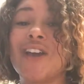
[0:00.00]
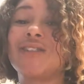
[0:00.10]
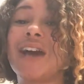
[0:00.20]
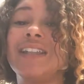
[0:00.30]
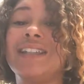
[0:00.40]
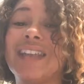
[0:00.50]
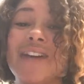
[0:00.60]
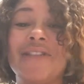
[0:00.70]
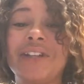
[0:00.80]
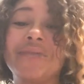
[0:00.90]
So I
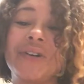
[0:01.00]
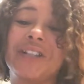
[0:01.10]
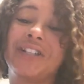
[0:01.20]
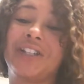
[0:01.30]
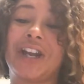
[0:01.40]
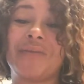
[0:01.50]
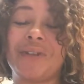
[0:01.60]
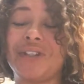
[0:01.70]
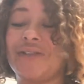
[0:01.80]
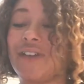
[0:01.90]
definitely wanted to share
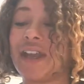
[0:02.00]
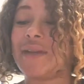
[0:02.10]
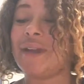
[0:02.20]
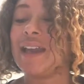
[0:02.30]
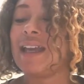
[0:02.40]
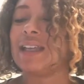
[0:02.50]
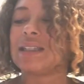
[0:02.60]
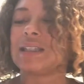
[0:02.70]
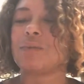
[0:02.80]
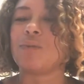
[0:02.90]
with you, fam,
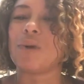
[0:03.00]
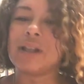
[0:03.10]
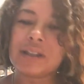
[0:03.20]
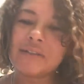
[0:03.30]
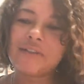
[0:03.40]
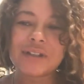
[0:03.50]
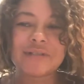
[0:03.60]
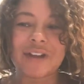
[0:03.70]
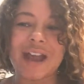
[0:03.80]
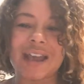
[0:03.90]
is this wonderful
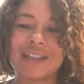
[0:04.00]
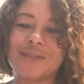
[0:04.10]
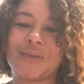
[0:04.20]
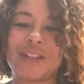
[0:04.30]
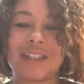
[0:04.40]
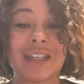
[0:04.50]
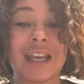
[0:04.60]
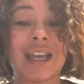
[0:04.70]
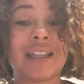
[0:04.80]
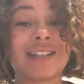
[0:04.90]
device. Once
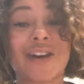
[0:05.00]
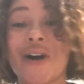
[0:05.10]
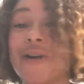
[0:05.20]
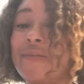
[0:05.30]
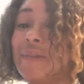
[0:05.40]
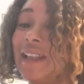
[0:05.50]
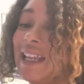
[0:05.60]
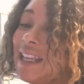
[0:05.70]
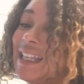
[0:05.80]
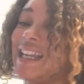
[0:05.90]
again, it's called
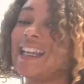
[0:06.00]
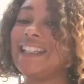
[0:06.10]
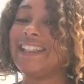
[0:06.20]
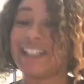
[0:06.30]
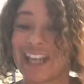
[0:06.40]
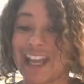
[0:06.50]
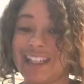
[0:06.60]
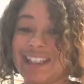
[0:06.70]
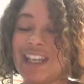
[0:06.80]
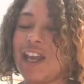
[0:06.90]

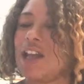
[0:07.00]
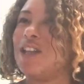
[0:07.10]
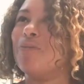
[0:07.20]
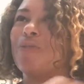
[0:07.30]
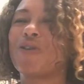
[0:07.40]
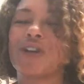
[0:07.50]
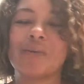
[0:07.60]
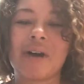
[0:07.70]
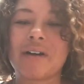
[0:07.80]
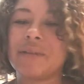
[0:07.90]
BlendJet. You're more
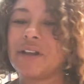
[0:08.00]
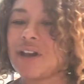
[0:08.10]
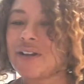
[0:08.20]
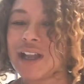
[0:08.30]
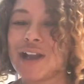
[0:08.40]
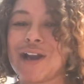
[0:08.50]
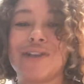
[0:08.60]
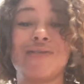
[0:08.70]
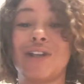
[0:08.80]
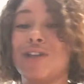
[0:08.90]
than welcome to go there.
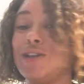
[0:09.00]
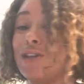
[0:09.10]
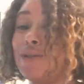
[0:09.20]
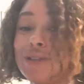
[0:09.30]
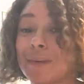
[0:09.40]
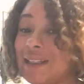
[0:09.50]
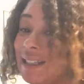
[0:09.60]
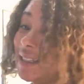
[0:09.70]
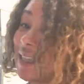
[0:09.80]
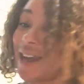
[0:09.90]
You can use my
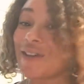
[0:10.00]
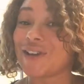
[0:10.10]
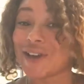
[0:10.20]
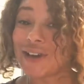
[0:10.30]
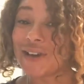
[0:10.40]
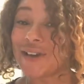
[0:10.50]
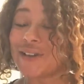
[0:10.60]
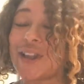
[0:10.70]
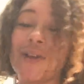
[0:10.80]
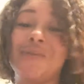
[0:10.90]
discount
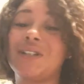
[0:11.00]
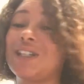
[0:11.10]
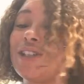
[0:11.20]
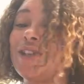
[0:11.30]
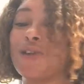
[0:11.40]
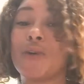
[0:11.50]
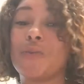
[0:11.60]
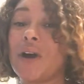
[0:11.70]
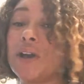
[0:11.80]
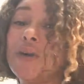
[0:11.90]
code, which Your
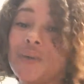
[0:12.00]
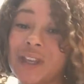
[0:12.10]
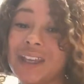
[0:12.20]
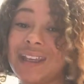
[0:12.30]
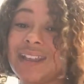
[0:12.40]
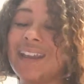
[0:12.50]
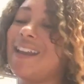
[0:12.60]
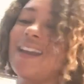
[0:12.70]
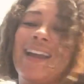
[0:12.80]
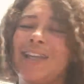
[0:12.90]
One Queen.
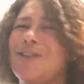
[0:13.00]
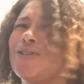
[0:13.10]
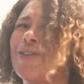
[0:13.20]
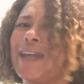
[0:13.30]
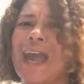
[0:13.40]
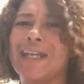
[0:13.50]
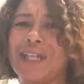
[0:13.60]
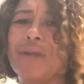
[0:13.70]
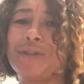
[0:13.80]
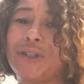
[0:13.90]
It's also a Cash
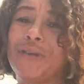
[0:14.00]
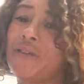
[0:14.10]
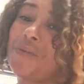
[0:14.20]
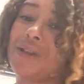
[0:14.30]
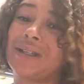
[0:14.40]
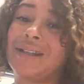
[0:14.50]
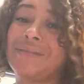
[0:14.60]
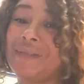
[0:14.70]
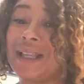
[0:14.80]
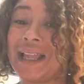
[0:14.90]
App too if you want to
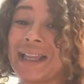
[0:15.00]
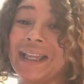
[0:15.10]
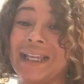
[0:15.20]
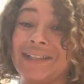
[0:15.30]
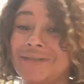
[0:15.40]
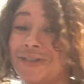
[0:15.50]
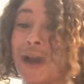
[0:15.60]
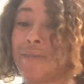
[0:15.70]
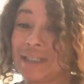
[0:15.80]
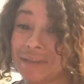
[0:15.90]
be lucky and
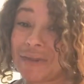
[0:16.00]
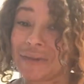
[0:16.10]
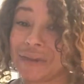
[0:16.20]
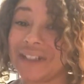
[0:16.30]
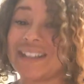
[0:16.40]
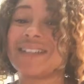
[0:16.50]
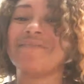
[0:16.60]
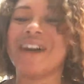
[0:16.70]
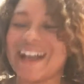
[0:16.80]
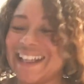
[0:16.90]
drop me some coins.
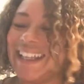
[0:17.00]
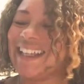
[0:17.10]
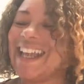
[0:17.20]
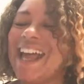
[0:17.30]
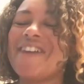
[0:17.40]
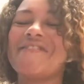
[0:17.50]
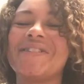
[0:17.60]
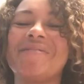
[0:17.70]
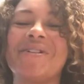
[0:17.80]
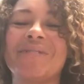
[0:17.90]
But for
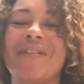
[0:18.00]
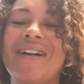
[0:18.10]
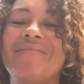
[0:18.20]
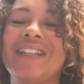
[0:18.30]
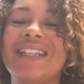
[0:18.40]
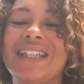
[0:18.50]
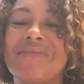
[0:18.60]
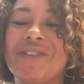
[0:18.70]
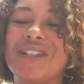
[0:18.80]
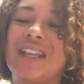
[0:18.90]
the most part, please
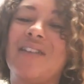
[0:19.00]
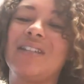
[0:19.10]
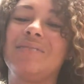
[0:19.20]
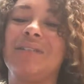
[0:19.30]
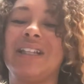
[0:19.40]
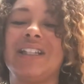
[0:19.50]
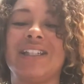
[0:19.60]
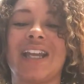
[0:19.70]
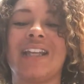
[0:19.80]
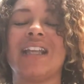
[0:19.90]
help yourself to BlendJet.